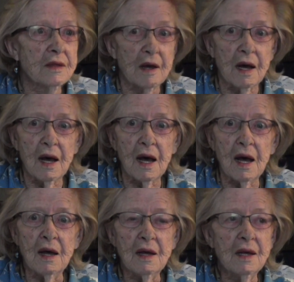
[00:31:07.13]

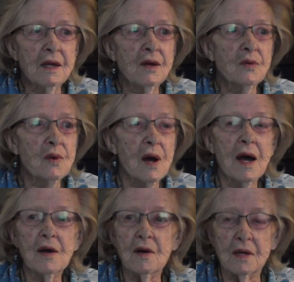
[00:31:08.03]
Duh!
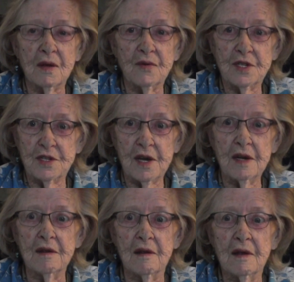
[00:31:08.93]
Why all of a
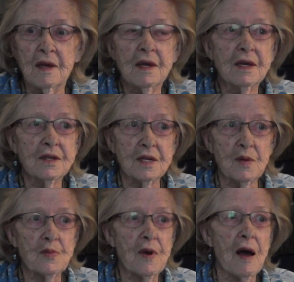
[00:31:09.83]
sudden is it
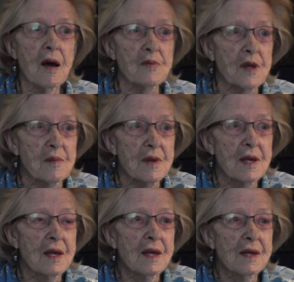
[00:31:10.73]
a problem?
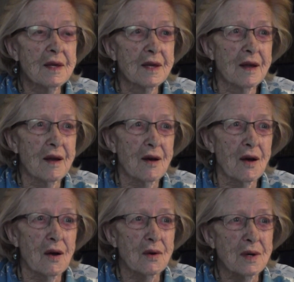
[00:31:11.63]

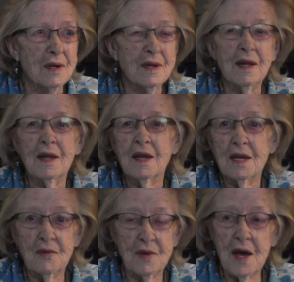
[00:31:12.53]

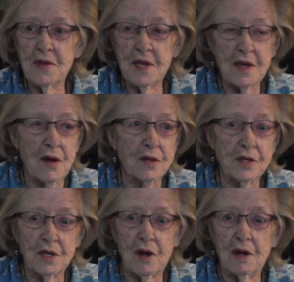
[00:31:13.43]
If nothing
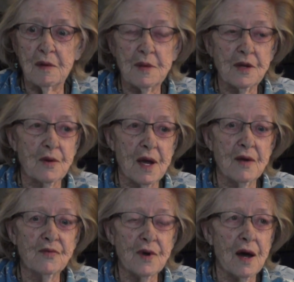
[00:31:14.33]
else, it ought to be
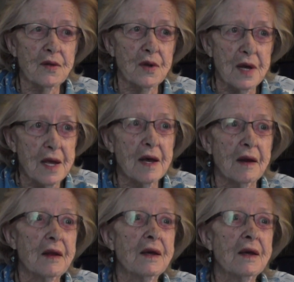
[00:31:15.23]
grandfathered in.